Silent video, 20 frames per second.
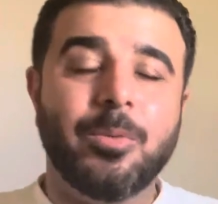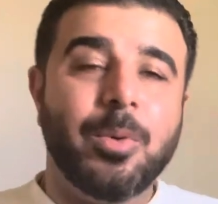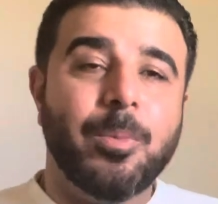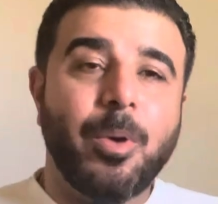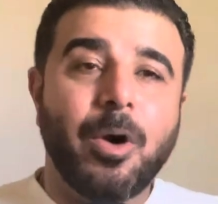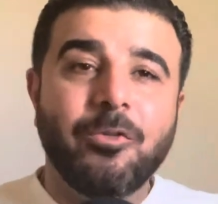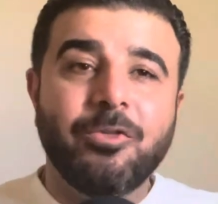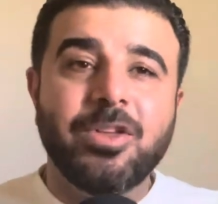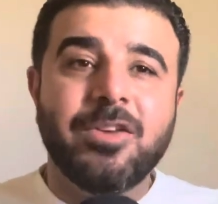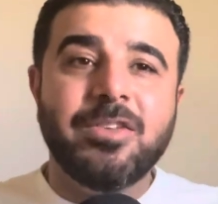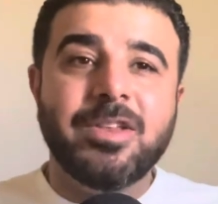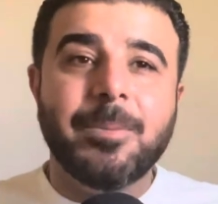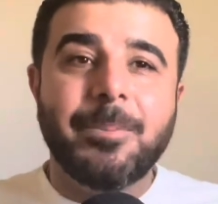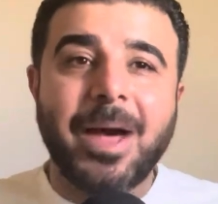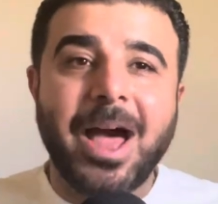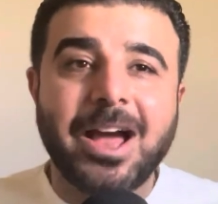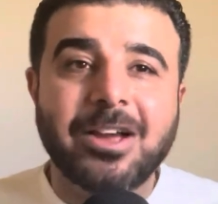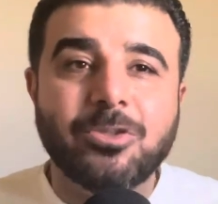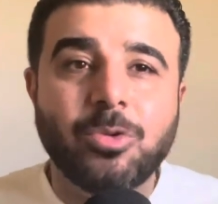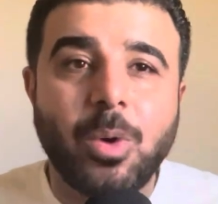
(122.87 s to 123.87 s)
we're both leaving the
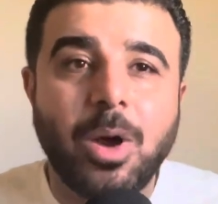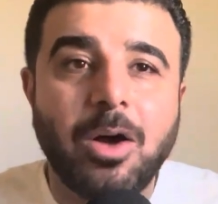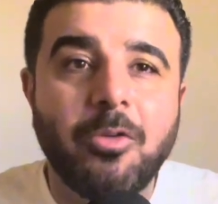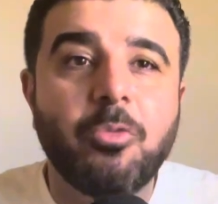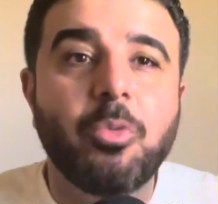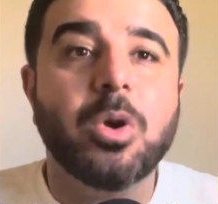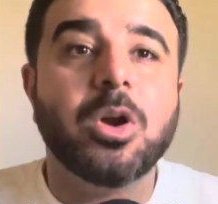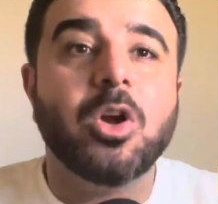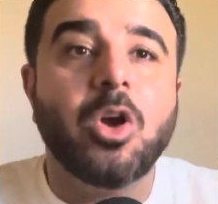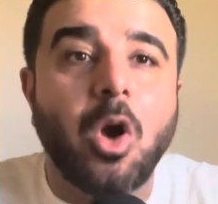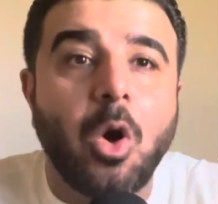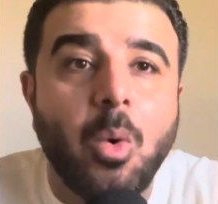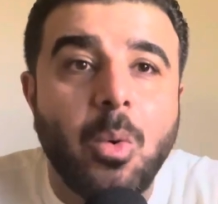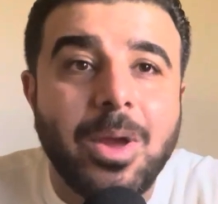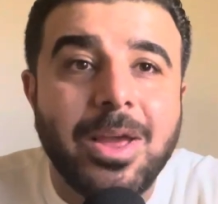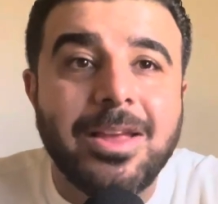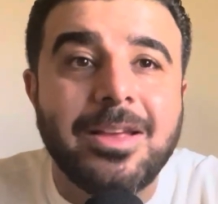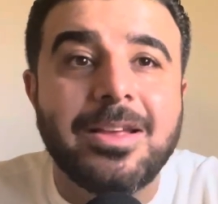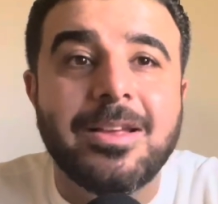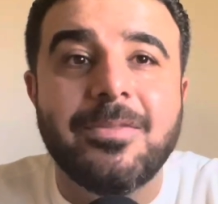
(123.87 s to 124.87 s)
Pac-12. We're
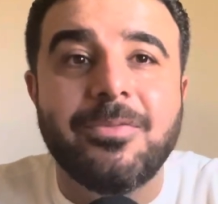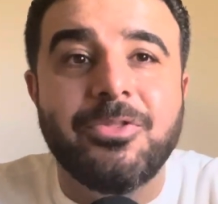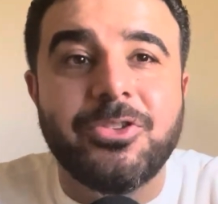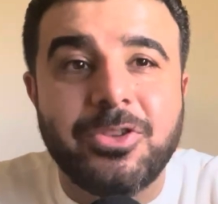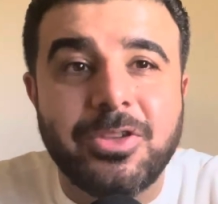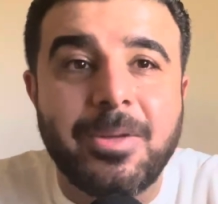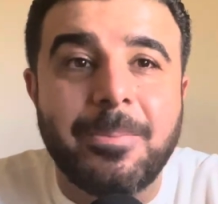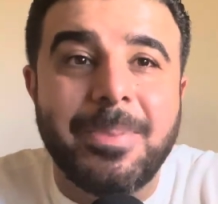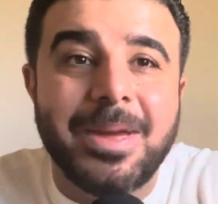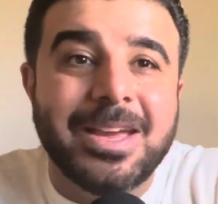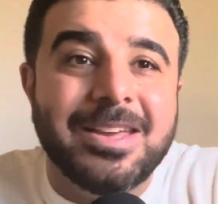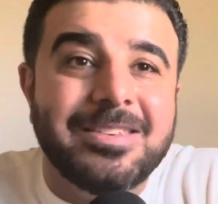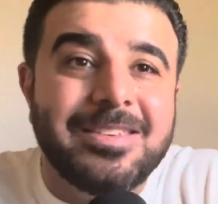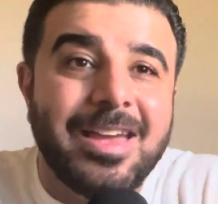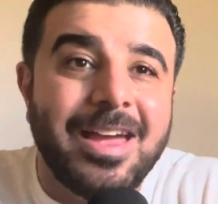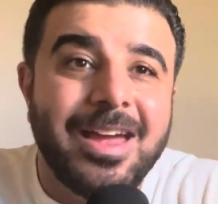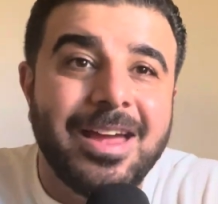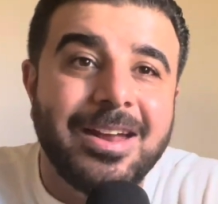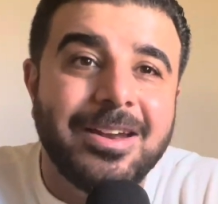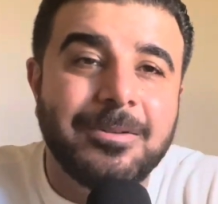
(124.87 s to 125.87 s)
going to the Big
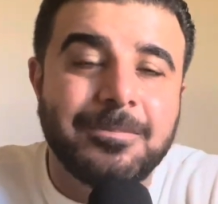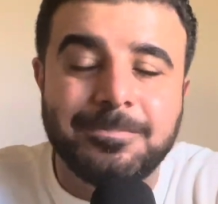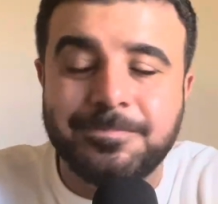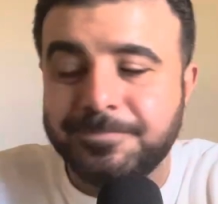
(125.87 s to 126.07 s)
Ten.